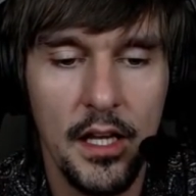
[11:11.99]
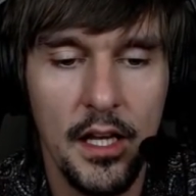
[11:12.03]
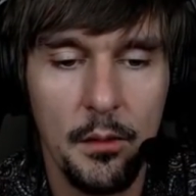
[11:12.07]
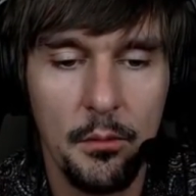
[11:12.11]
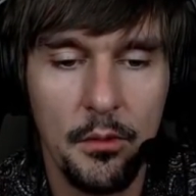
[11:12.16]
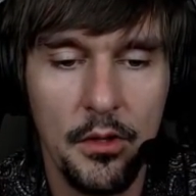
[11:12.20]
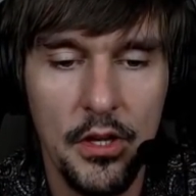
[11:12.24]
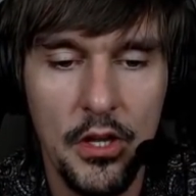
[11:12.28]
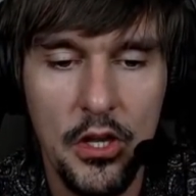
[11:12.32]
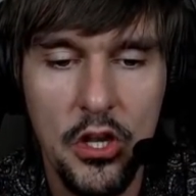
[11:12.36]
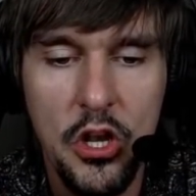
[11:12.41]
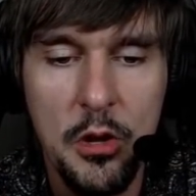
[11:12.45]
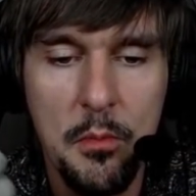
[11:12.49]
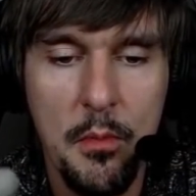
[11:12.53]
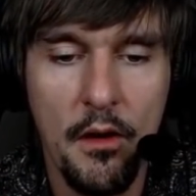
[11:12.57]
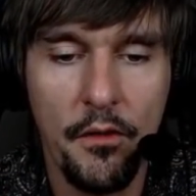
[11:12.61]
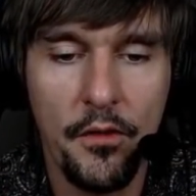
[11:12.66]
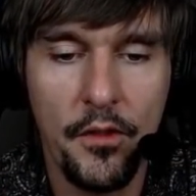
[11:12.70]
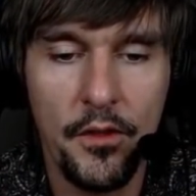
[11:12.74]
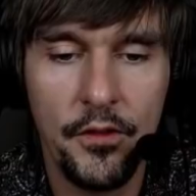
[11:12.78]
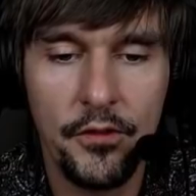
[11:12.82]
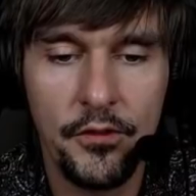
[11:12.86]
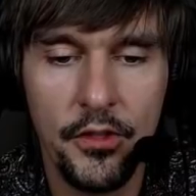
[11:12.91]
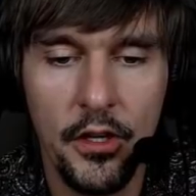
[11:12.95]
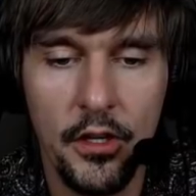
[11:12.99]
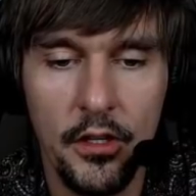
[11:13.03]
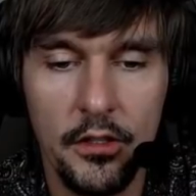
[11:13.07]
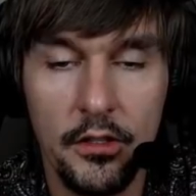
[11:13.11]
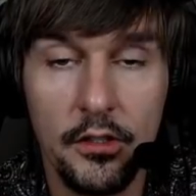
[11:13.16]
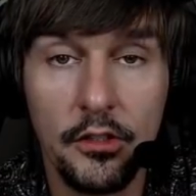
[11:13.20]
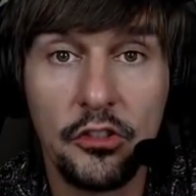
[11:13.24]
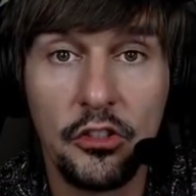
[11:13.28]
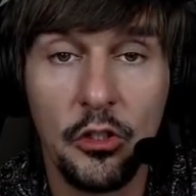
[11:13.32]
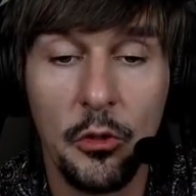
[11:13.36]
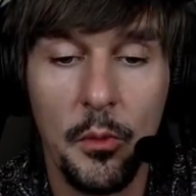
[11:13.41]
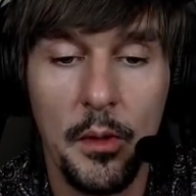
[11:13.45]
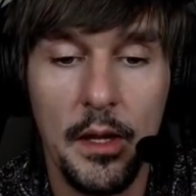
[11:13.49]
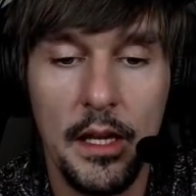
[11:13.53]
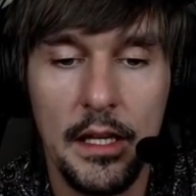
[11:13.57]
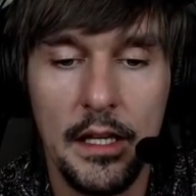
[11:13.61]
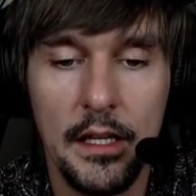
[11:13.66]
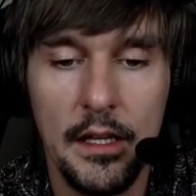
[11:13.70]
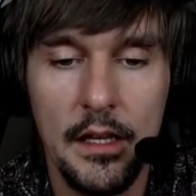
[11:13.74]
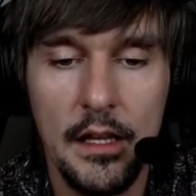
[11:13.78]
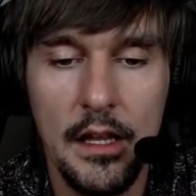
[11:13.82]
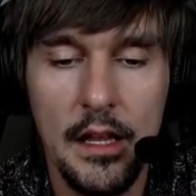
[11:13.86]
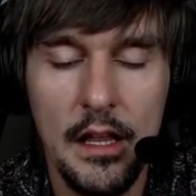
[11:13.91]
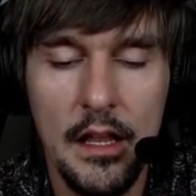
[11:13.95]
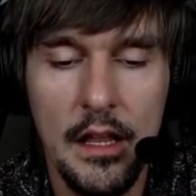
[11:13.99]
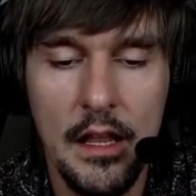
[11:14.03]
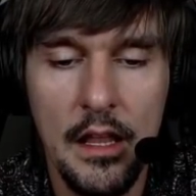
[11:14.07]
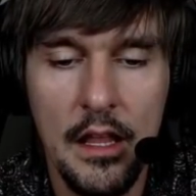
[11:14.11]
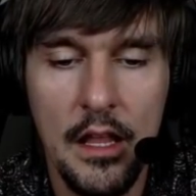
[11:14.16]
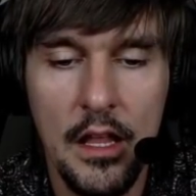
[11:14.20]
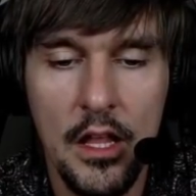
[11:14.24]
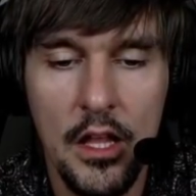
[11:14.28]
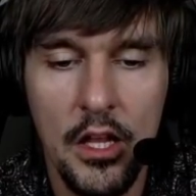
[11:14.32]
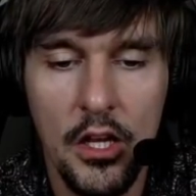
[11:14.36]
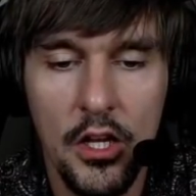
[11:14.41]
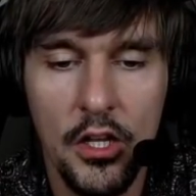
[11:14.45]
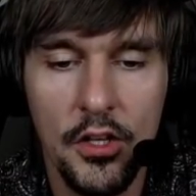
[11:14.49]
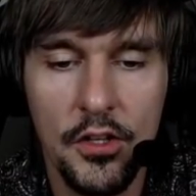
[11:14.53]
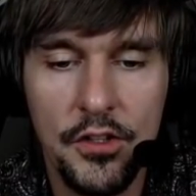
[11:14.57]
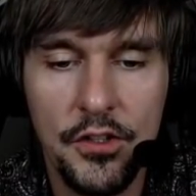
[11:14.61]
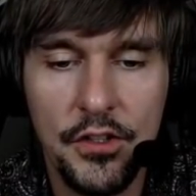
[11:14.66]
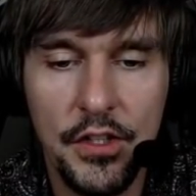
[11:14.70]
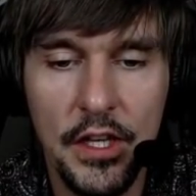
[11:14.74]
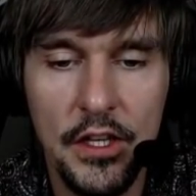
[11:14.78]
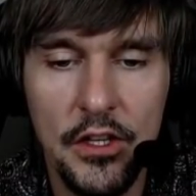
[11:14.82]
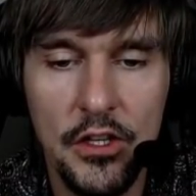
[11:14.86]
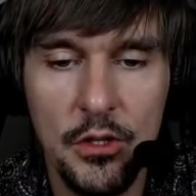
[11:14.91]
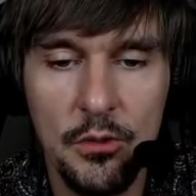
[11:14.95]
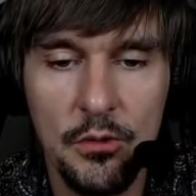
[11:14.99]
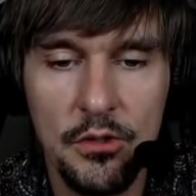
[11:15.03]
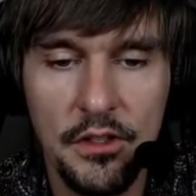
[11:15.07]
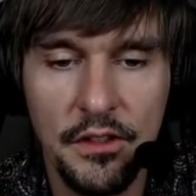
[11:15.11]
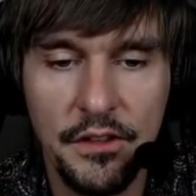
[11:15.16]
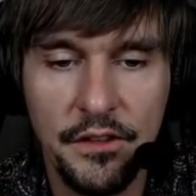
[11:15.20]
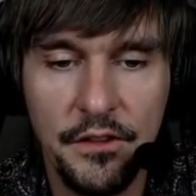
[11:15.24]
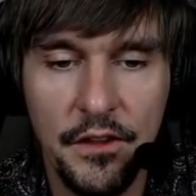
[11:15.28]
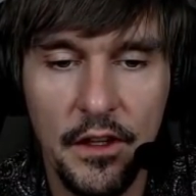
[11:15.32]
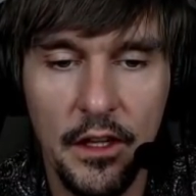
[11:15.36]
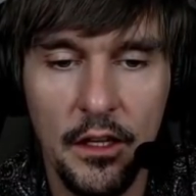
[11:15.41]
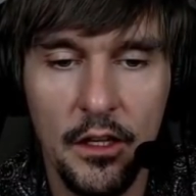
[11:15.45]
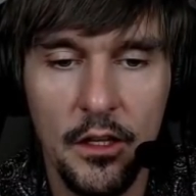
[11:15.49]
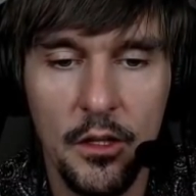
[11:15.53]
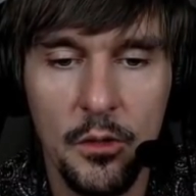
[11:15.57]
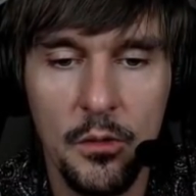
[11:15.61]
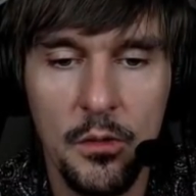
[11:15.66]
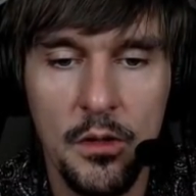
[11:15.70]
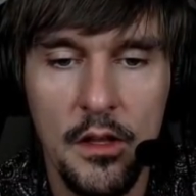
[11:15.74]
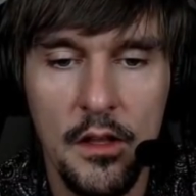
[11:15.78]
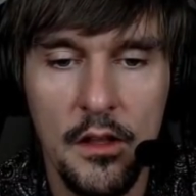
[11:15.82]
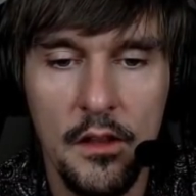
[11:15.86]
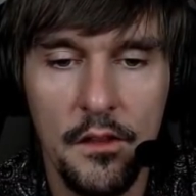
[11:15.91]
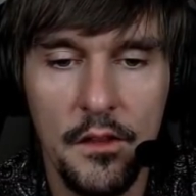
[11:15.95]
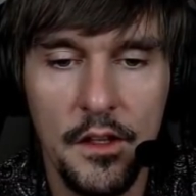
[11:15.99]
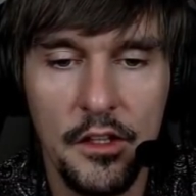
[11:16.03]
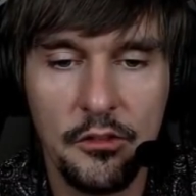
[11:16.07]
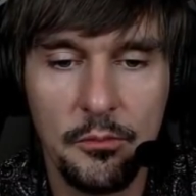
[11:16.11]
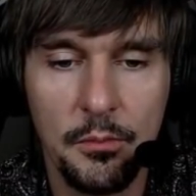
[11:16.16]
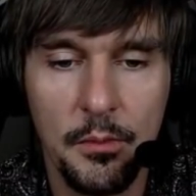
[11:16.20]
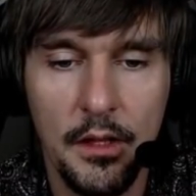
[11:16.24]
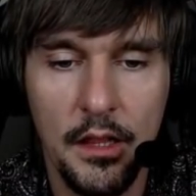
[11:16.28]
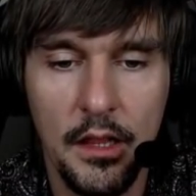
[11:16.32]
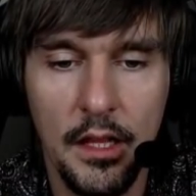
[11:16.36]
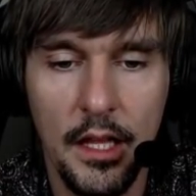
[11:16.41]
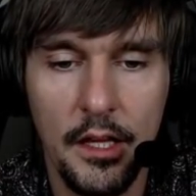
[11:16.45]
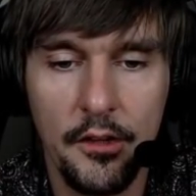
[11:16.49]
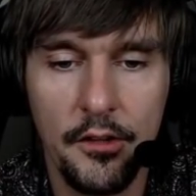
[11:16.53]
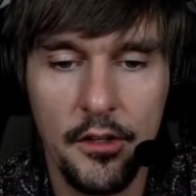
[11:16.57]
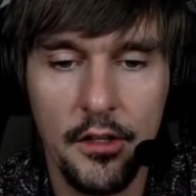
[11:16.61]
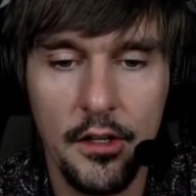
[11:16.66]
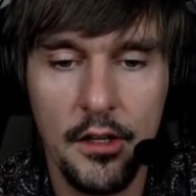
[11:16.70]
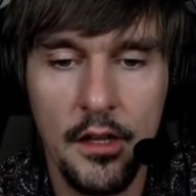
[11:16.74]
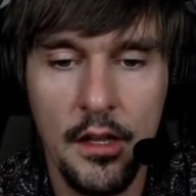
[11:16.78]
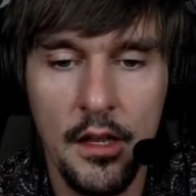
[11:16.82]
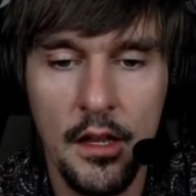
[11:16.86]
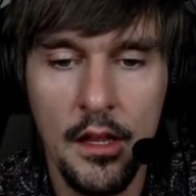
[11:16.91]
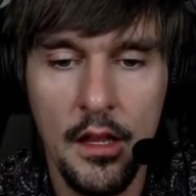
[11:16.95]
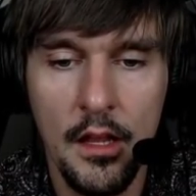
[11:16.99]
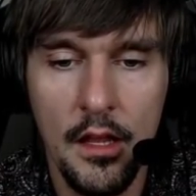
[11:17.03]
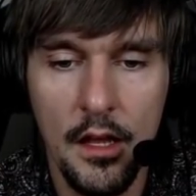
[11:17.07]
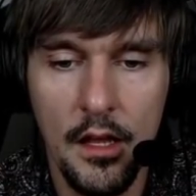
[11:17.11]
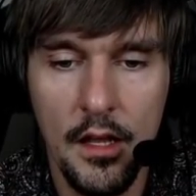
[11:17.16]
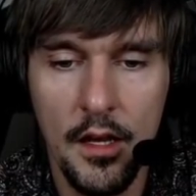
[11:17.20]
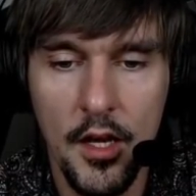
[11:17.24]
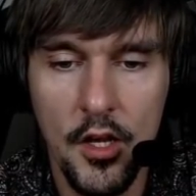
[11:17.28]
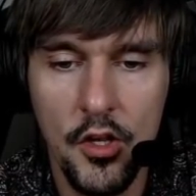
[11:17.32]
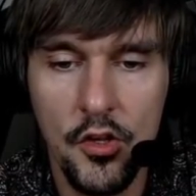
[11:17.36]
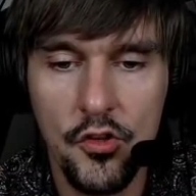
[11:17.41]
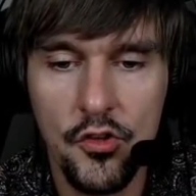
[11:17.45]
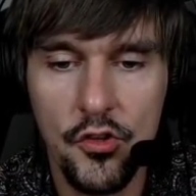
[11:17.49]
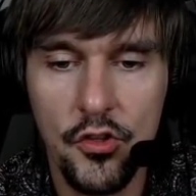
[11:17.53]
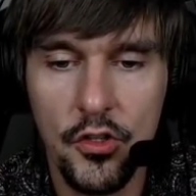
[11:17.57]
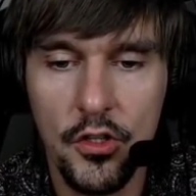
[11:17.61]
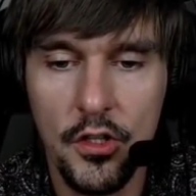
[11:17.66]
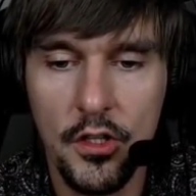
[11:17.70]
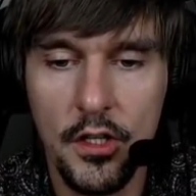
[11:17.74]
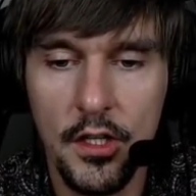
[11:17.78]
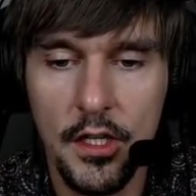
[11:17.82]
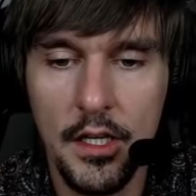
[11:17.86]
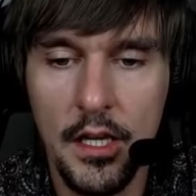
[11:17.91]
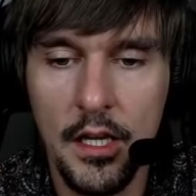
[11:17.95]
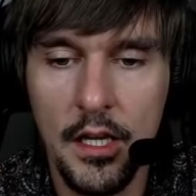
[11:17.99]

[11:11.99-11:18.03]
I'm going to come off the throttle so we can continue to follow this McLaren and enjoy